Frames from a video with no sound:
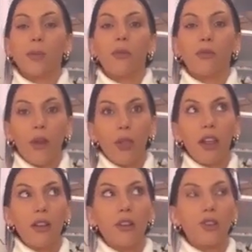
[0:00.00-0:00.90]
But faux
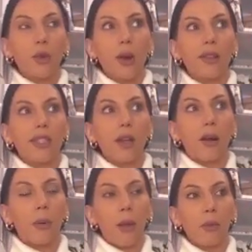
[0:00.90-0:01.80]
leather shorts
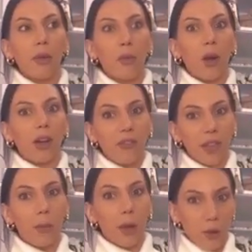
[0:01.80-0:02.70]
are probably one of
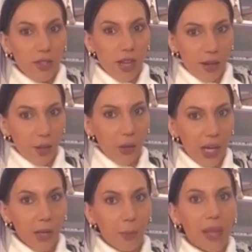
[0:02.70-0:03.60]
the most
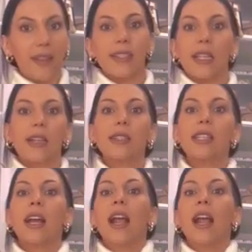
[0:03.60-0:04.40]
underrated pieces.